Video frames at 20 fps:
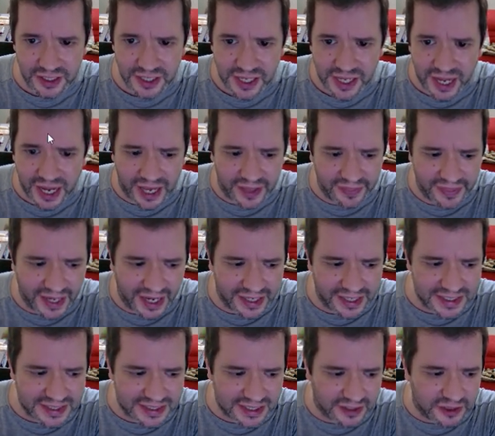And that
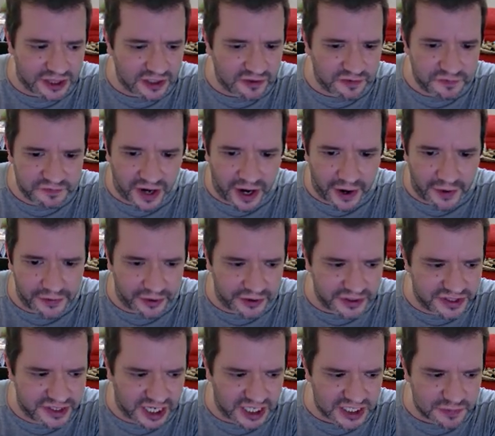is it. The father,
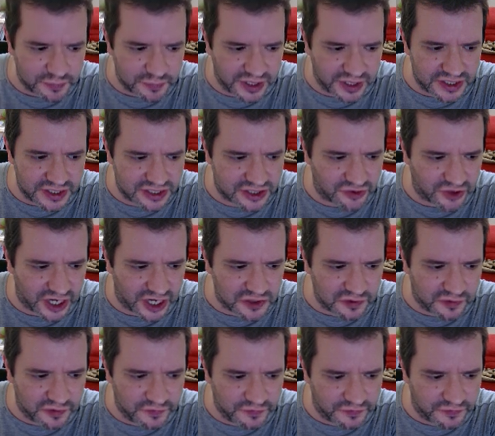desperate, tries to
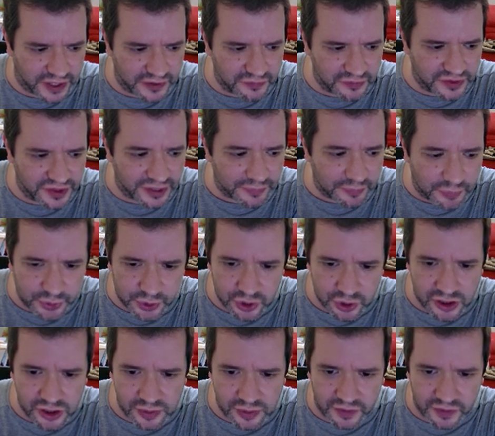fight with a
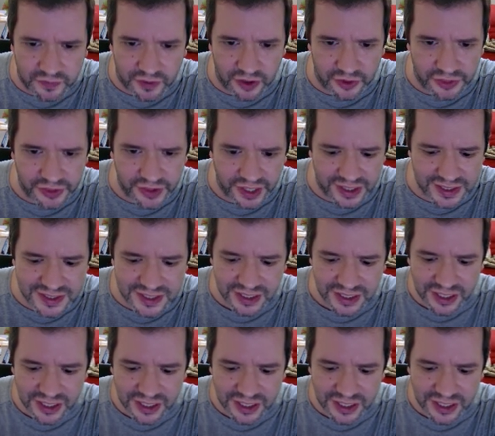broom of all things.